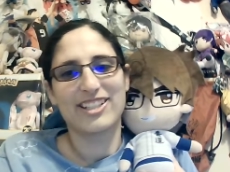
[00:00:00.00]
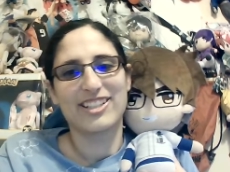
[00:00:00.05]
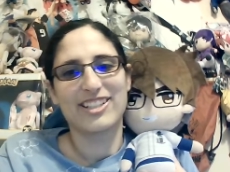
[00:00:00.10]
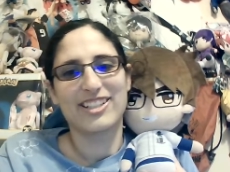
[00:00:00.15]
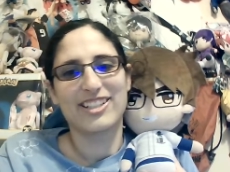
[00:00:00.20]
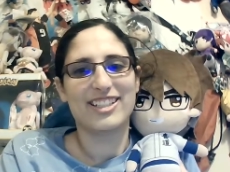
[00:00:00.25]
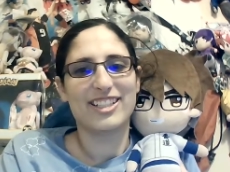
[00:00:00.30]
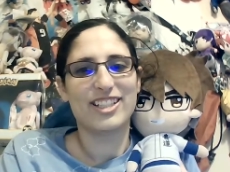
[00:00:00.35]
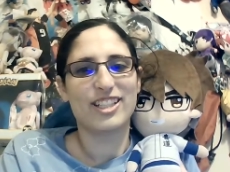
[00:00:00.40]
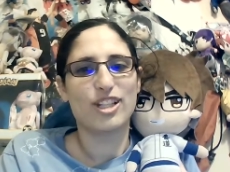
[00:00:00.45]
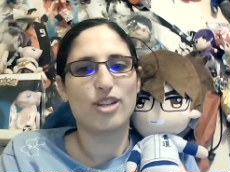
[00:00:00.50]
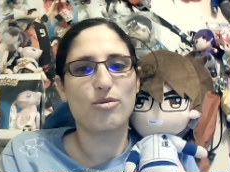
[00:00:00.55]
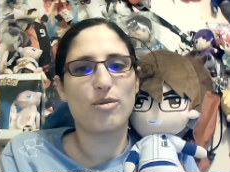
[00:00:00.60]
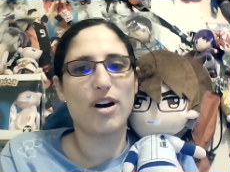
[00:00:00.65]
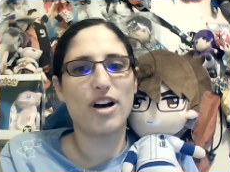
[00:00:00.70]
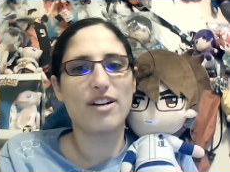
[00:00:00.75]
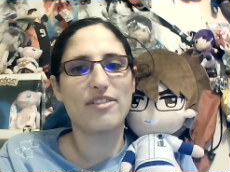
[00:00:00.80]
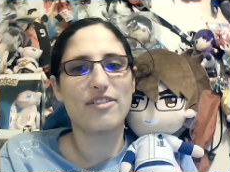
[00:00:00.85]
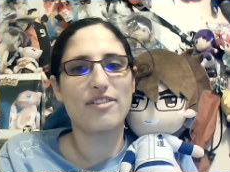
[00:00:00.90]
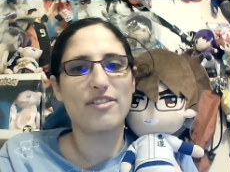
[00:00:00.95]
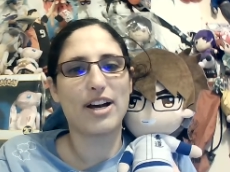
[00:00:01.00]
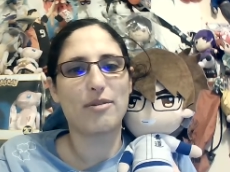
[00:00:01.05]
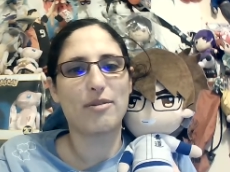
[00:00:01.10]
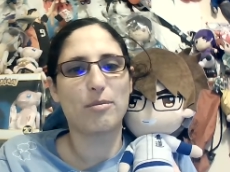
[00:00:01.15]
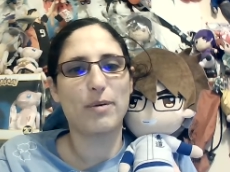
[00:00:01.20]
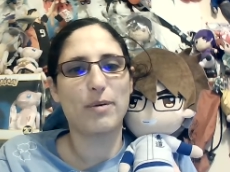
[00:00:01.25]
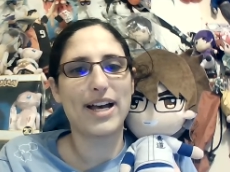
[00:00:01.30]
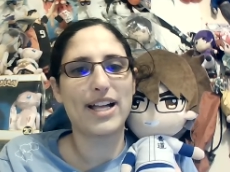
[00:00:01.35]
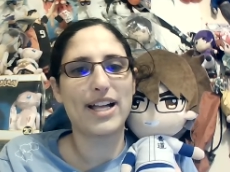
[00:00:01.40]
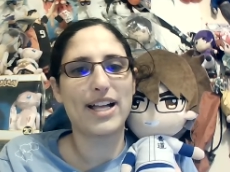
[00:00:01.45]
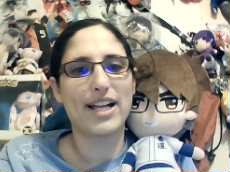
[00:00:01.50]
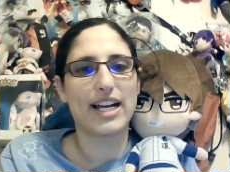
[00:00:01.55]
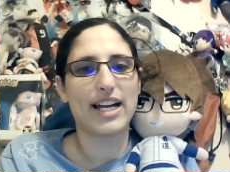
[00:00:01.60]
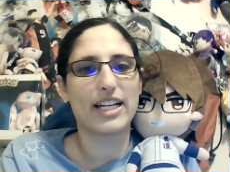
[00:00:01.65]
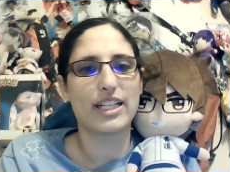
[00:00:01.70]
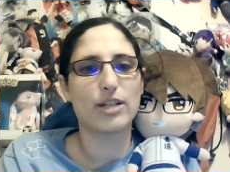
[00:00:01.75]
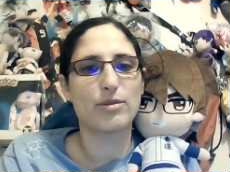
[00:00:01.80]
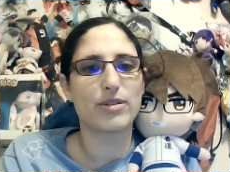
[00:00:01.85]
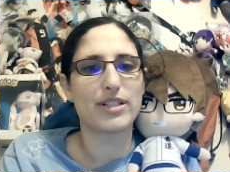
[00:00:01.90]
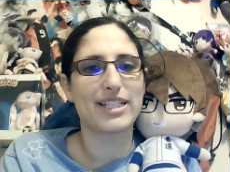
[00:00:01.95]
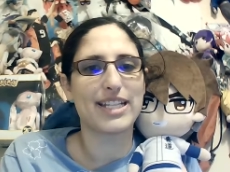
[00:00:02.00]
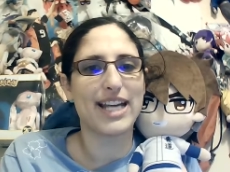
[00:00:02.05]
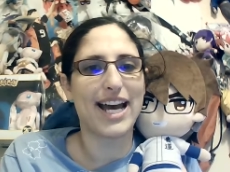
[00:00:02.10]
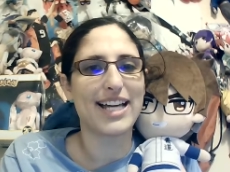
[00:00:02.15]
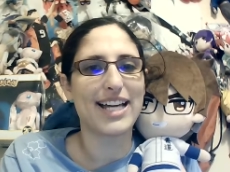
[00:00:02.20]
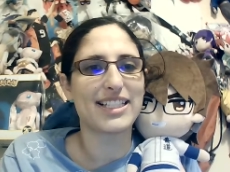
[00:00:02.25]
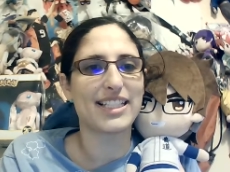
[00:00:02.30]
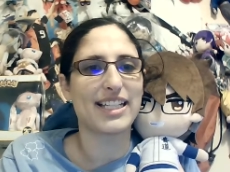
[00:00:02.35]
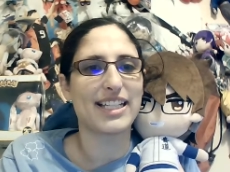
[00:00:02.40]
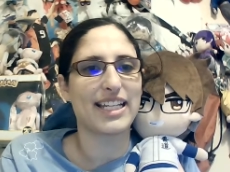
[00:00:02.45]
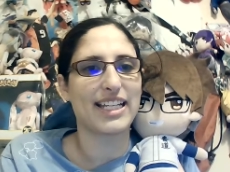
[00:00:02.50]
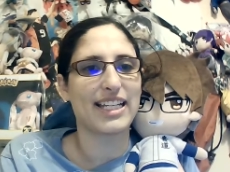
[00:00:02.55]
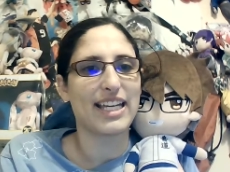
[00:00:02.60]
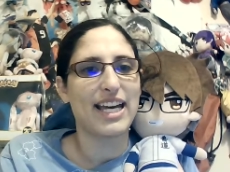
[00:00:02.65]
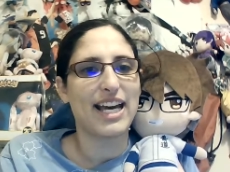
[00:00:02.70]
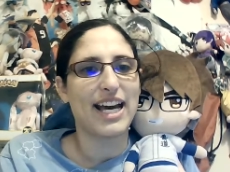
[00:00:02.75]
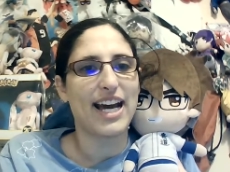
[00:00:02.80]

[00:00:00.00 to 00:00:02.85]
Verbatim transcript: Yes! You all fought well. Uh, you were dazzling.